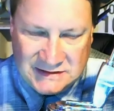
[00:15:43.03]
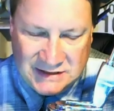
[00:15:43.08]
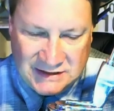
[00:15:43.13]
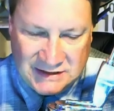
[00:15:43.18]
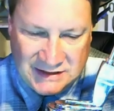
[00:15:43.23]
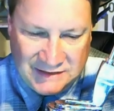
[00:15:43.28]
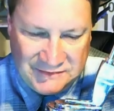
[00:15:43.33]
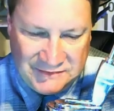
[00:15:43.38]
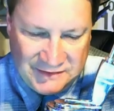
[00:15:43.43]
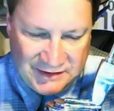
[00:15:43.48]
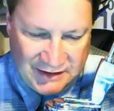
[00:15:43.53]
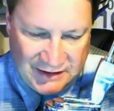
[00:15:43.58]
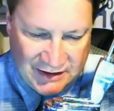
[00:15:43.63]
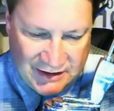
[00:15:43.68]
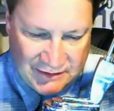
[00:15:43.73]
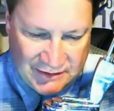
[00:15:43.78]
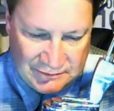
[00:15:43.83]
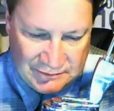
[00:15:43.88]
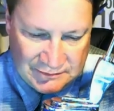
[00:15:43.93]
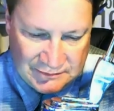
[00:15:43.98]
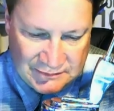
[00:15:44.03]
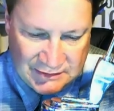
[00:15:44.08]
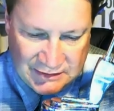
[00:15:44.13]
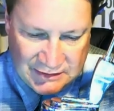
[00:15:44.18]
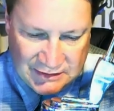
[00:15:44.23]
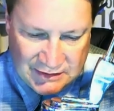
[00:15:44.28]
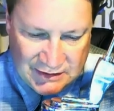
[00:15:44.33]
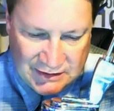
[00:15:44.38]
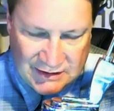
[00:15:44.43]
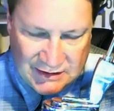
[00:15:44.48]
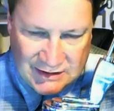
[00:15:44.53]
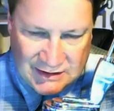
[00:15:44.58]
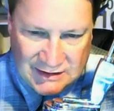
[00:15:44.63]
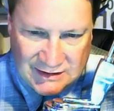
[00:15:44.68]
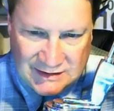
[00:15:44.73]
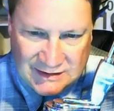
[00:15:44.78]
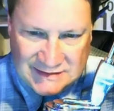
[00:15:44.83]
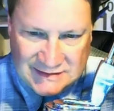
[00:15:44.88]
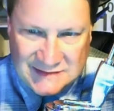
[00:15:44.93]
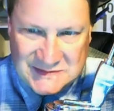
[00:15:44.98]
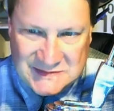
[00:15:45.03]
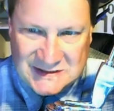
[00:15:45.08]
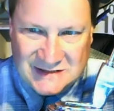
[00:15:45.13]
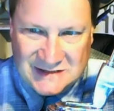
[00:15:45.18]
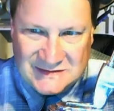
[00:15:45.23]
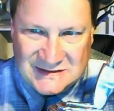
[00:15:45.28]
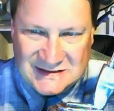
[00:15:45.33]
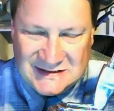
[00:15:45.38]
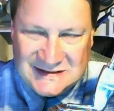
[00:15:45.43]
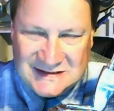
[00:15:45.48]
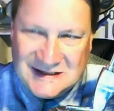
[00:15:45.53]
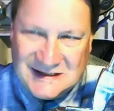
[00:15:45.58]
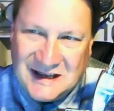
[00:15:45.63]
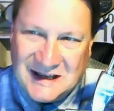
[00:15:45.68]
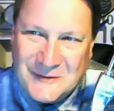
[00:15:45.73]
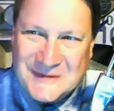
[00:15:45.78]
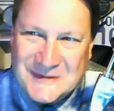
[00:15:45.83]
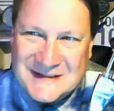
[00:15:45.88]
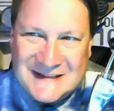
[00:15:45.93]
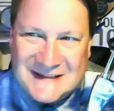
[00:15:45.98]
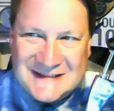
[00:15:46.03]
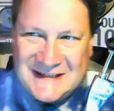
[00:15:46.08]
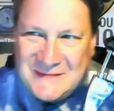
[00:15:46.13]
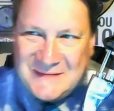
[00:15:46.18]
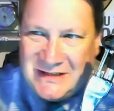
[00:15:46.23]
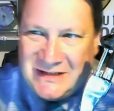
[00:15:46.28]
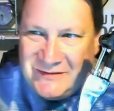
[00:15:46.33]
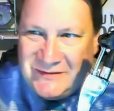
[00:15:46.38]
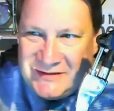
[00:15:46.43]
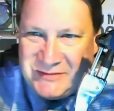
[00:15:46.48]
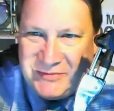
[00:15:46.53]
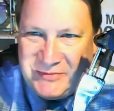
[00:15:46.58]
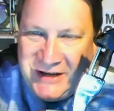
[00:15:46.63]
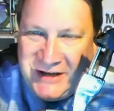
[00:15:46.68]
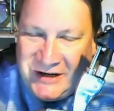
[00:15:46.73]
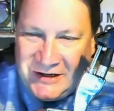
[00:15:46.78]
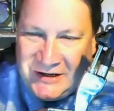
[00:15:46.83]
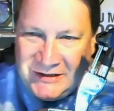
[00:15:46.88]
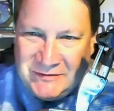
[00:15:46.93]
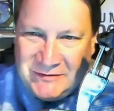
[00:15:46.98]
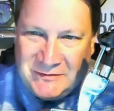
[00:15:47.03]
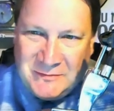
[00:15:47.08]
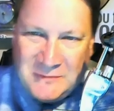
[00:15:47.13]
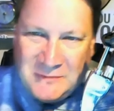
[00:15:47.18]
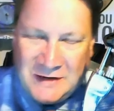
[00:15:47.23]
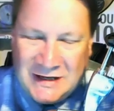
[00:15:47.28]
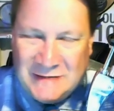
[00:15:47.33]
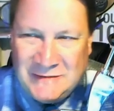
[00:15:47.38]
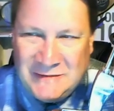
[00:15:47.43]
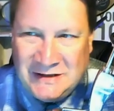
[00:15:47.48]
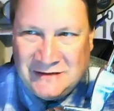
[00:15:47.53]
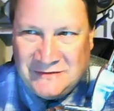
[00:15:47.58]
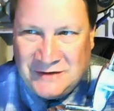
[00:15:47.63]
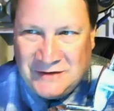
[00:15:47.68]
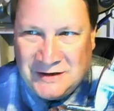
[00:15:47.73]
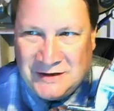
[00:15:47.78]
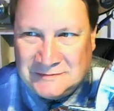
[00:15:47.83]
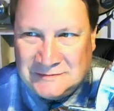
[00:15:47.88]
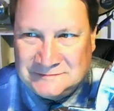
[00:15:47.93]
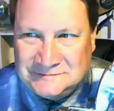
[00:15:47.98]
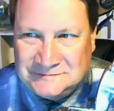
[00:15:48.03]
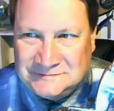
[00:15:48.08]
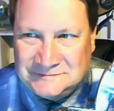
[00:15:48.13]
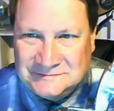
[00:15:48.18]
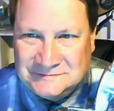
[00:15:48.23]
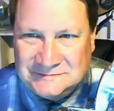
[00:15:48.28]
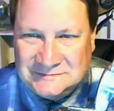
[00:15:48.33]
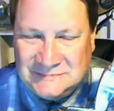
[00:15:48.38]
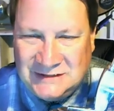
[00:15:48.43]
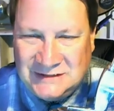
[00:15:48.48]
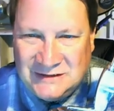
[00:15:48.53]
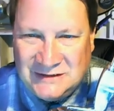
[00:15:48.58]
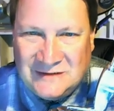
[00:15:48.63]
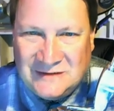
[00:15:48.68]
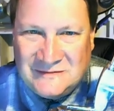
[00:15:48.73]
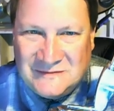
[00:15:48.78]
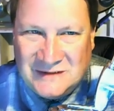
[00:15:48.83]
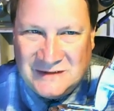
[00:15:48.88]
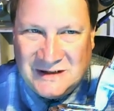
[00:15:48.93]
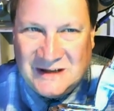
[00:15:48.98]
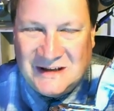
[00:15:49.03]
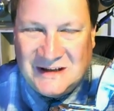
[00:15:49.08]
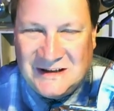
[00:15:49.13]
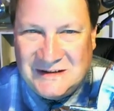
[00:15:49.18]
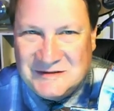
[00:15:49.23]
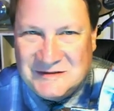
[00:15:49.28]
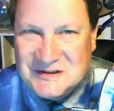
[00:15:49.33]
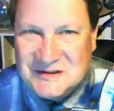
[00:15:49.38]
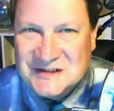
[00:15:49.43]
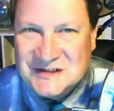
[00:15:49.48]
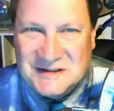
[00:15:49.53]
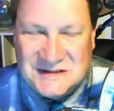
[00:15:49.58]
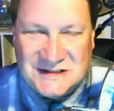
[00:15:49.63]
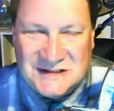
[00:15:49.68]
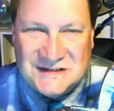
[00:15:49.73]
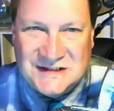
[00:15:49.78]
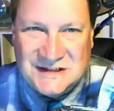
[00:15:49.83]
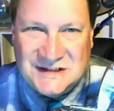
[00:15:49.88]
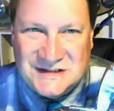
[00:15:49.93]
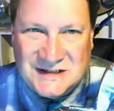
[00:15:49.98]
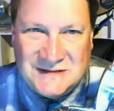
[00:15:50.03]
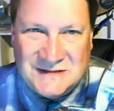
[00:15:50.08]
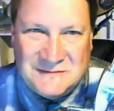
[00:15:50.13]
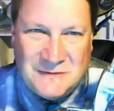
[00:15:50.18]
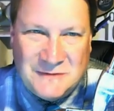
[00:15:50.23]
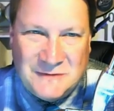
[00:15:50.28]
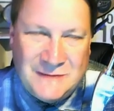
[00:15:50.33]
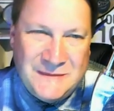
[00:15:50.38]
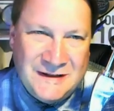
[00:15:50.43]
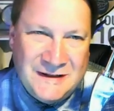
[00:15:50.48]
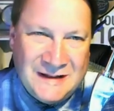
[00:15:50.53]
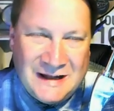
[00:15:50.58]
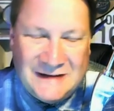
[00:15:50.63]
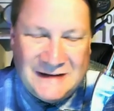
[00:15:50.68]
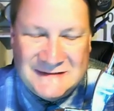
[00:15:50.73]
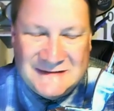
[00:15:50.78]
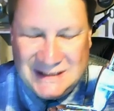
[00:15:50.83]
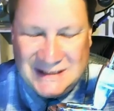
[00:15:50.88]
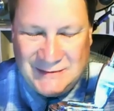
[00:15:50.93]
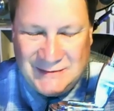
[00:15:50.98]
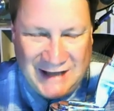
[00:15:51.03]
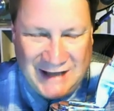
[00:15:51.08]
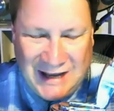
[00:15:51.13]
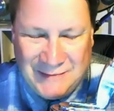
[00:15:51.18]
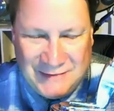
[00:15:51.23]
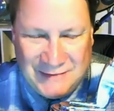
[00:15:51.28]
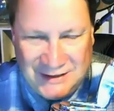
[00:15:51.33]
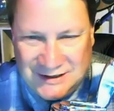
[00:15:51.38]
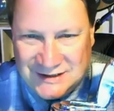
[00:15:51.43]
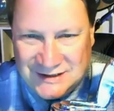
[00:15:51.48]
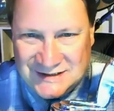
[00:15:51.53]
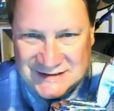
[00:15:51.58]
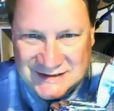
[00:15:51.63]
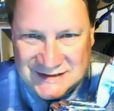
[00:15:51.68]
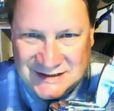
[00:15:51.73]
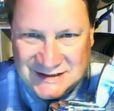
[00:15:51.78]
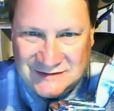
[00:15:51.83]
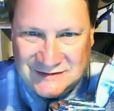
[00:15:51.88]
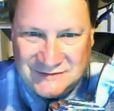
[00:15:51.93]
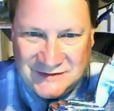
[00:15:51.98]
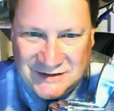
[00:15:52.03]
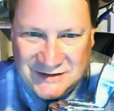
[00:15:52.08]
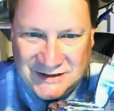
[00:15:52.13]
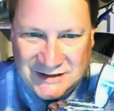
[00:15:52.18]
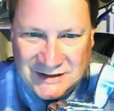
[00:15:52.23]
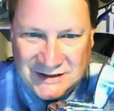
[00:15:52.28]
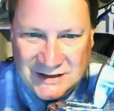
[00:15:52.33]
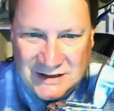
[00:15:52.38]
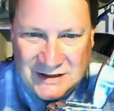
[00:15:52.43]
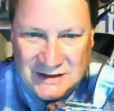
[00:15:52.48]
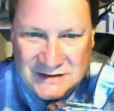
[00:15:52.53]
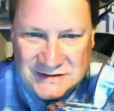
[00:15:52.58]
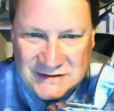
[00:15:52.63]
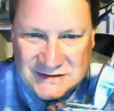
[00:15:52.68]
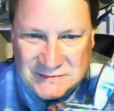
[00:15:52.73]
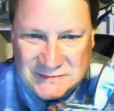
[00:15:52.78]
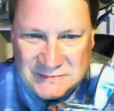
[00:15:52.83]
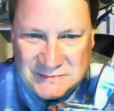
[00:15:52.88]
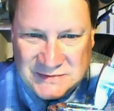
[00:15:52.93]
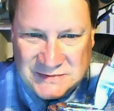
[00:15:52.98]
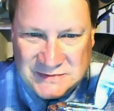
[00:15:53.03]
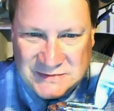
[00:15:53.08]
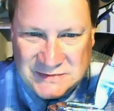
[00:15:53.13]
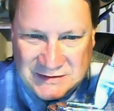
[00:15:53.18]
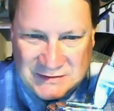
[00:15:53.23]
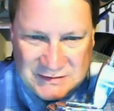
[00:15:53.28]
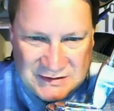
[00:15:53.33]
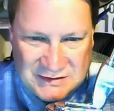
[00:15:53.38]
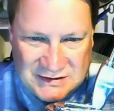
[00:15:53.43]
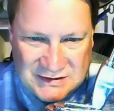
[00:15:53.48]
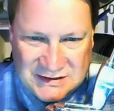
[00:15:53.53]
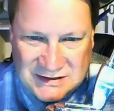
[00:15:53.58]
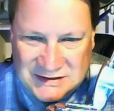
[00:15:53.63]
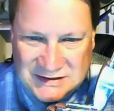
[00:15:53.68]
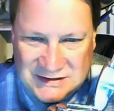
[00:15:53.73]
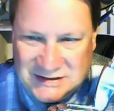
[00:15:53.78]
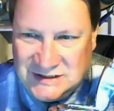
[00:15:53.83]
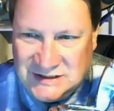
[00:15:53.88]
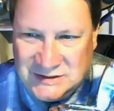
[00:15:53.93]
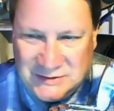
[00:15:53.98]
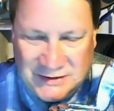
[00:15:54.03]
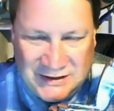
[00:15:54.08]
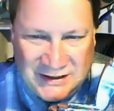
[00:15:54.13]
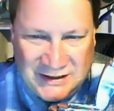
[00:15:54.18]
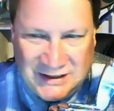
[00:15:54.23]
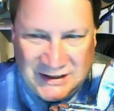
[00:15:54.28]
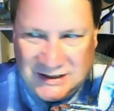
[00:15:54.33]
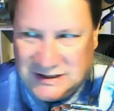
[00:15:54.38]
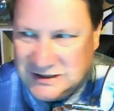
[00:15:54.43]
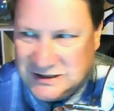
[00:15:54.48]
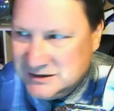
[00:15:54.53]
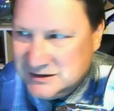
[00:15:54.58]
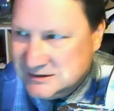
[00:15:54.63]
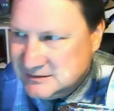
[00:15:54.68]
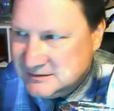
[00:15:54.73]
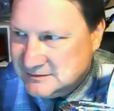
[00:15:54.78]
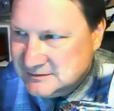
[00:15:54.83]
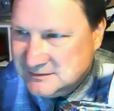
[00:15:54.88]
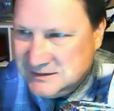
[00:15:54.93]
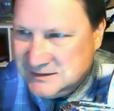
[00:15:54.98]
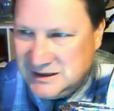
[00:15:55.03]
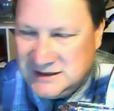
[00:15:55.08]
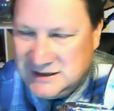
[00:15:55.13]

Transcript: definitely. Samsonov. I always liked Samsonov as a player. He reminded me of it was just such a reminded me a lot of Sammy Kapanen, honestly, in Philly. Just continually. And